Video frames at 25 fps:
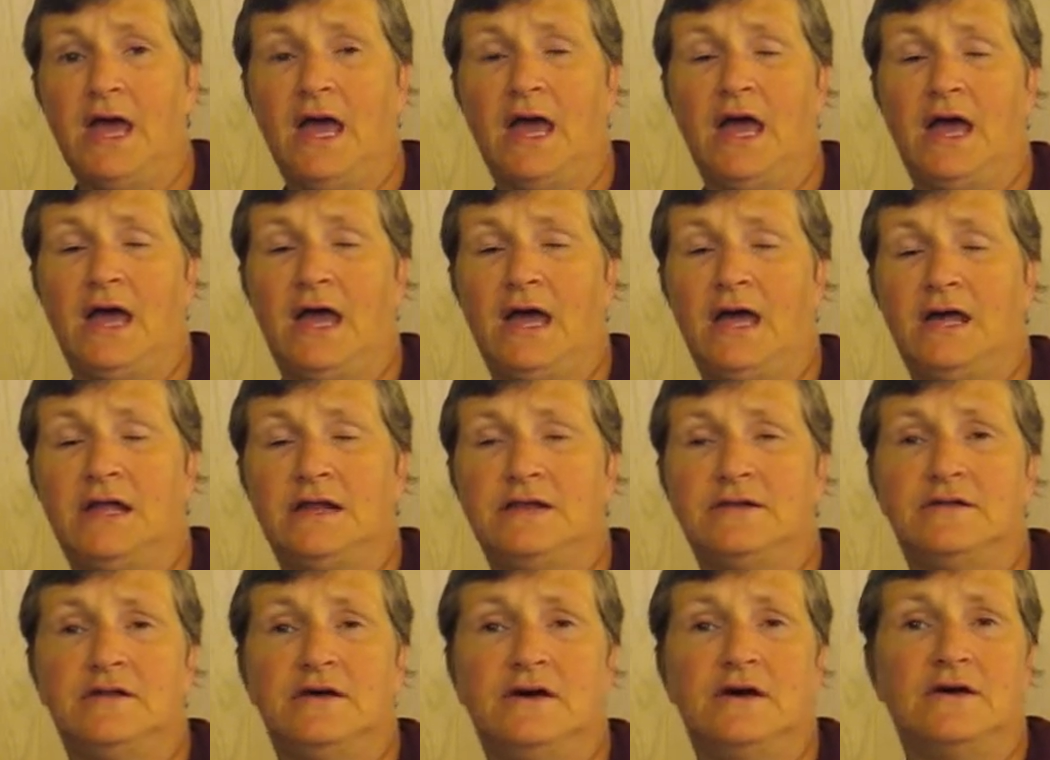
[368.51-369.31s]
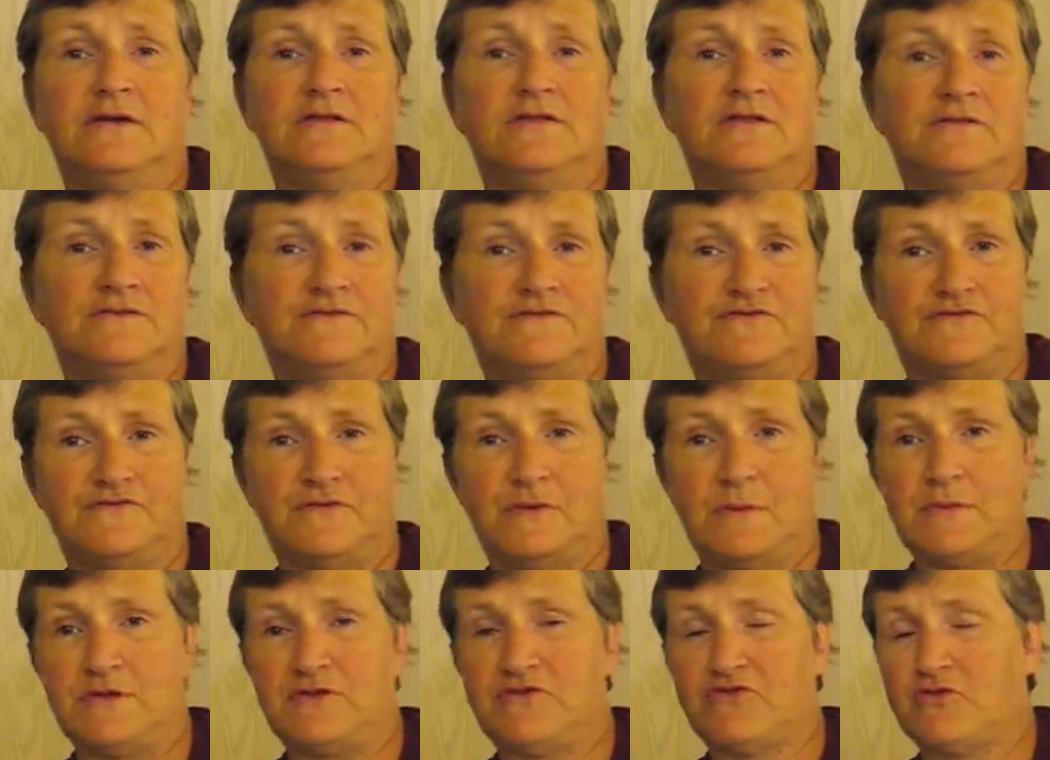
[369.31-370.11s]
and
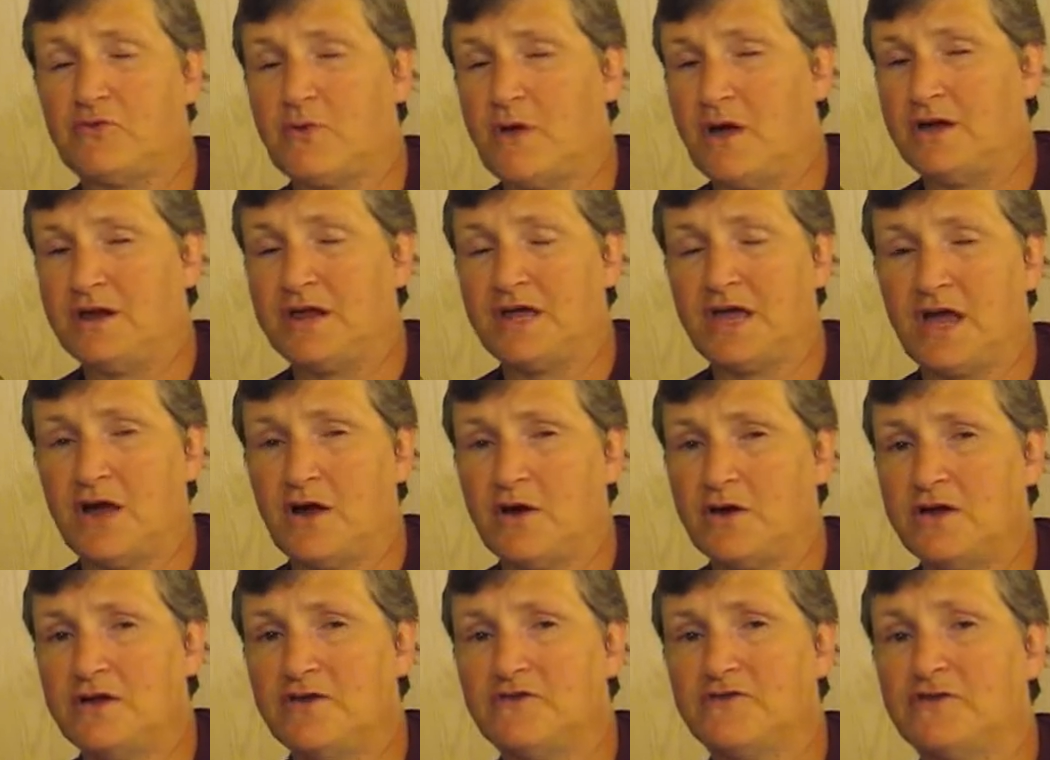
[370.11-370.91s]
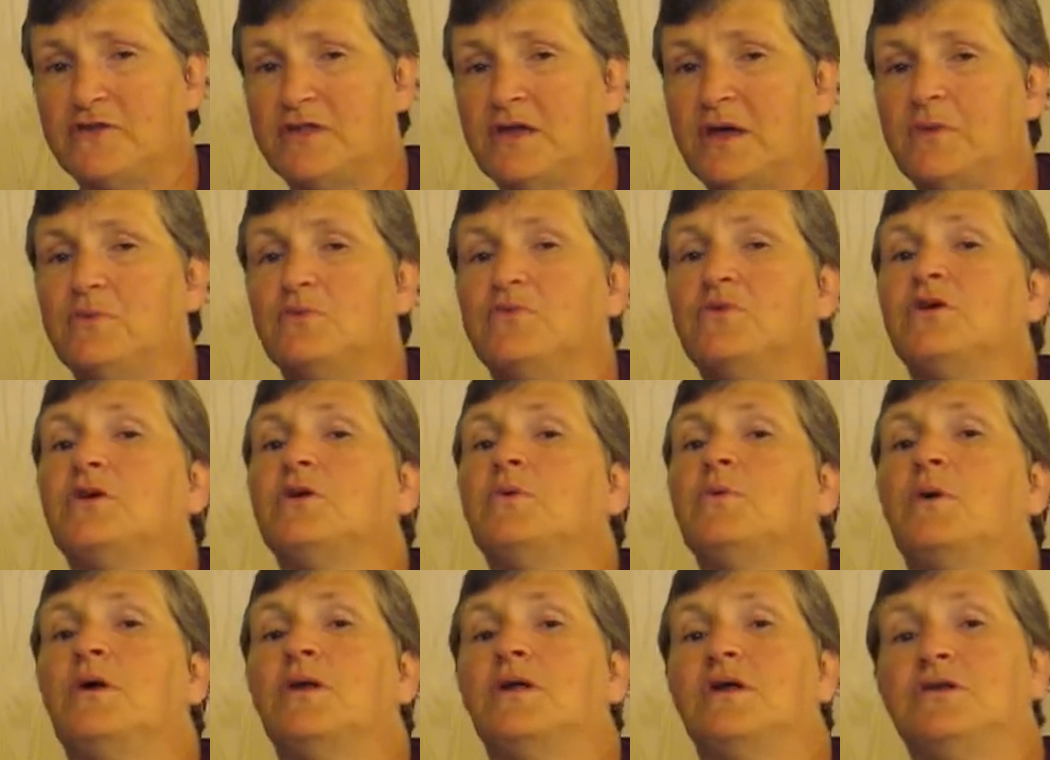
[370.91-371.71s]
from the surrounding areas, and they really
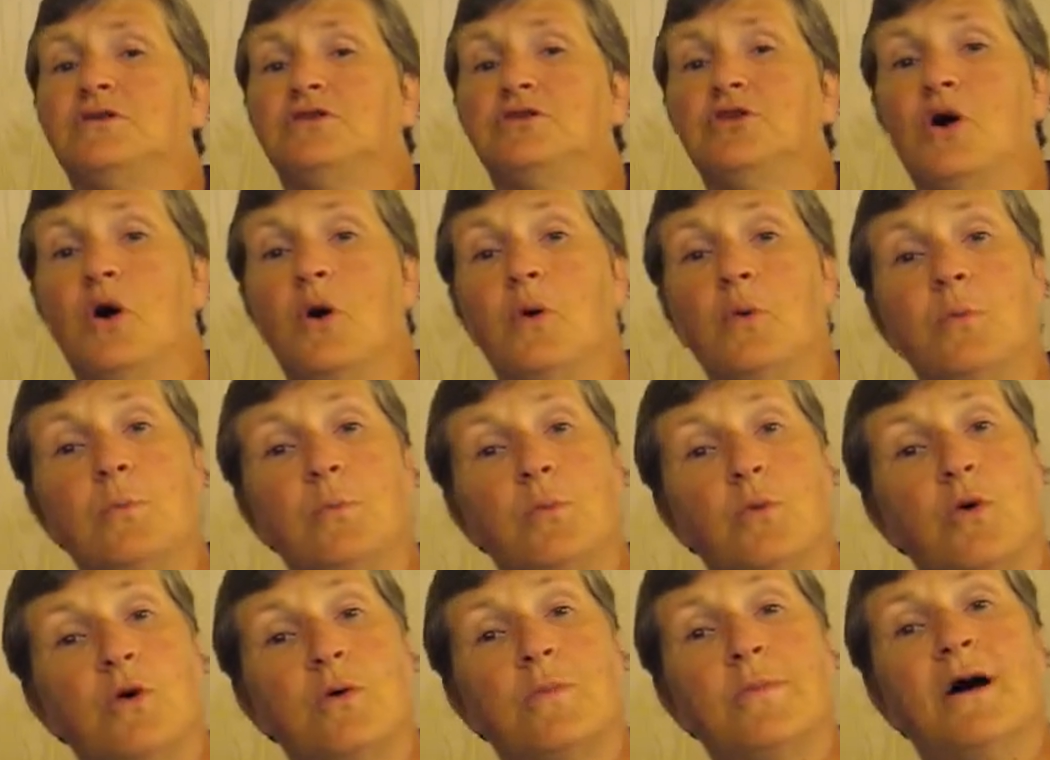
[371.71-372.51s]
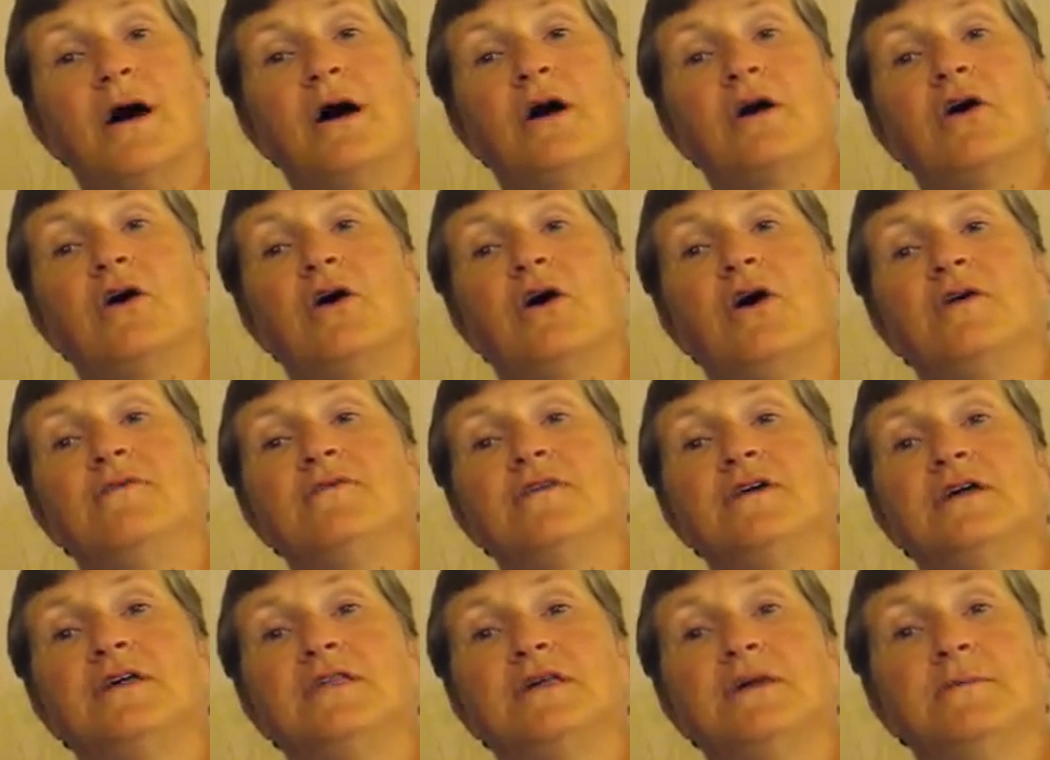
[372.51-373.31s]
want to know more about
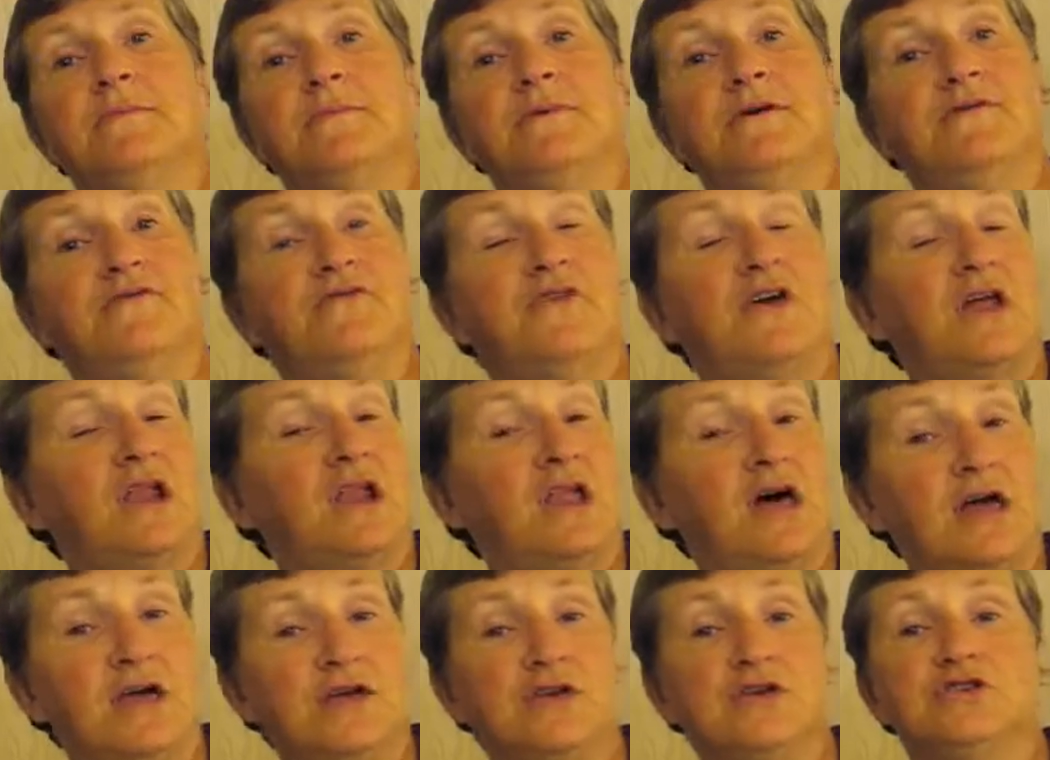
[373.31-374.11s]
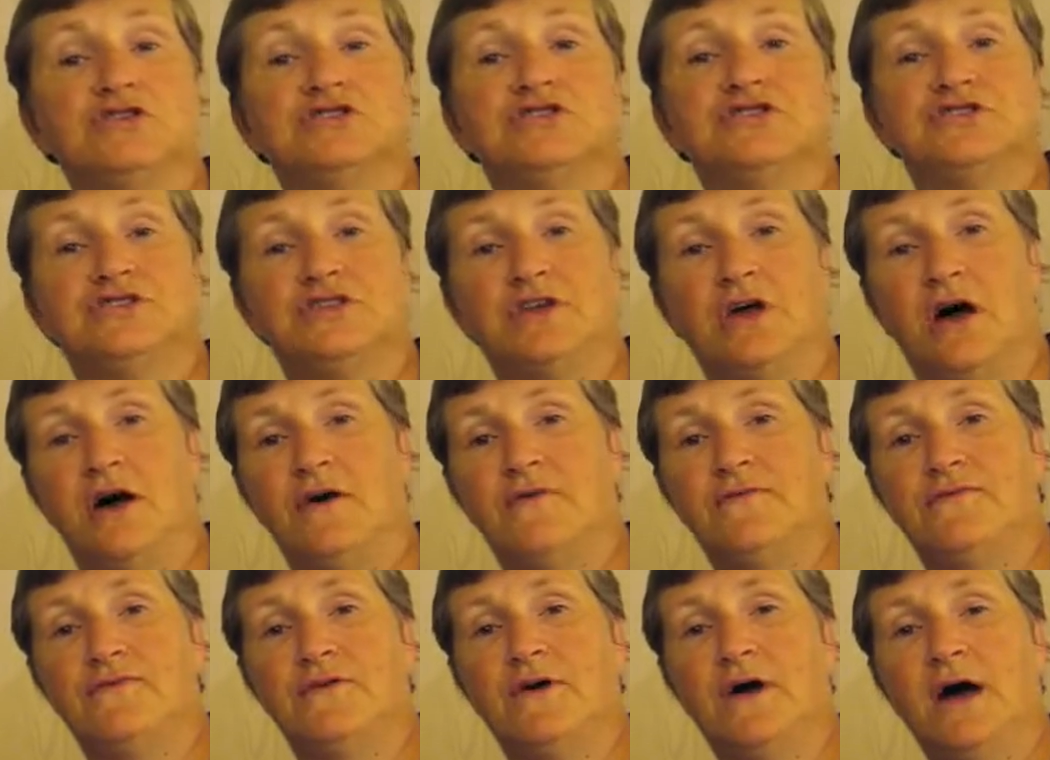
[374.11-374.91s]
carving, and if they like your
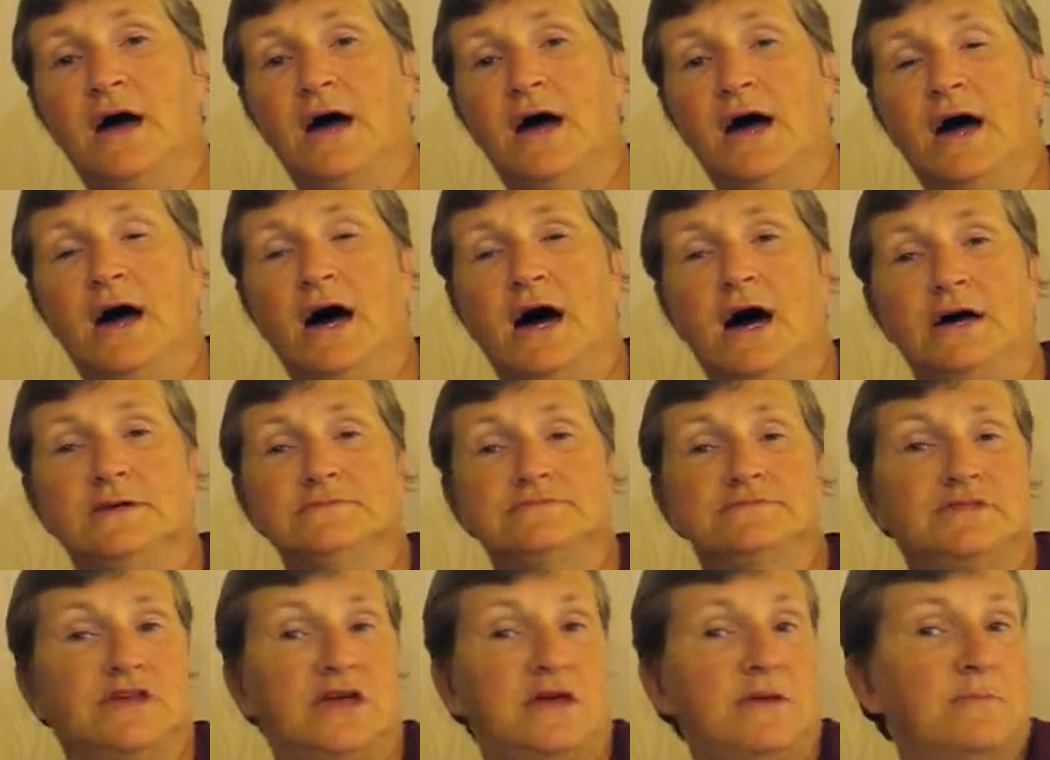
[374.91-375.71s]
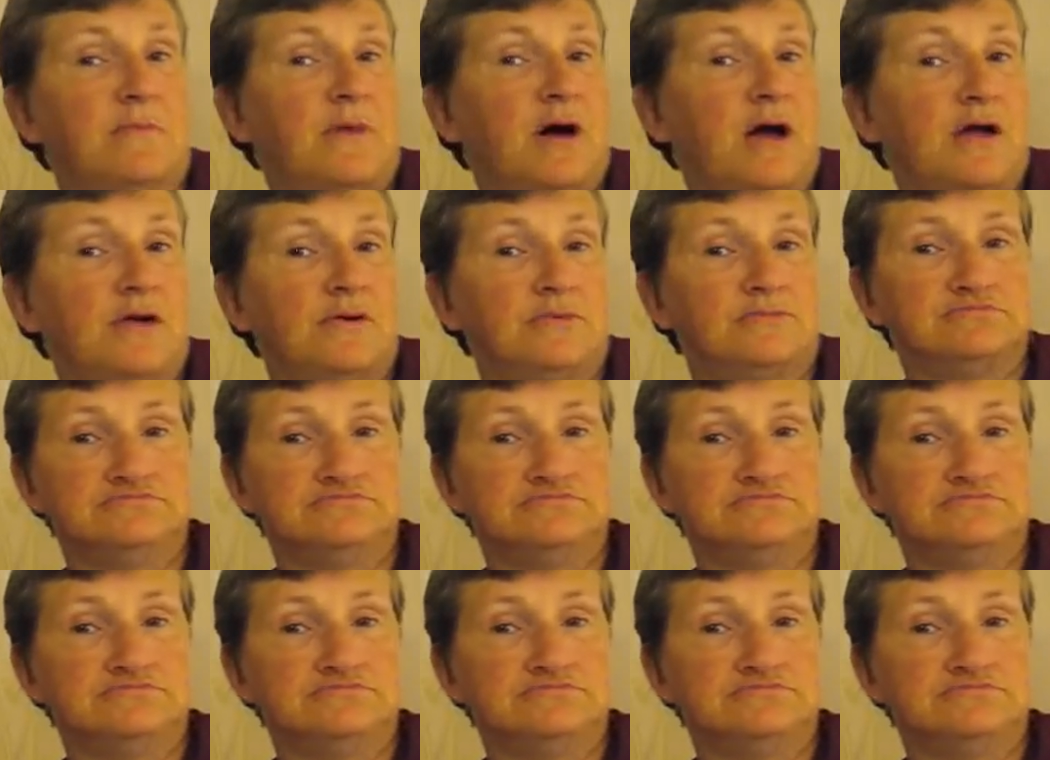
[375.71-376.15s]
stuff, they might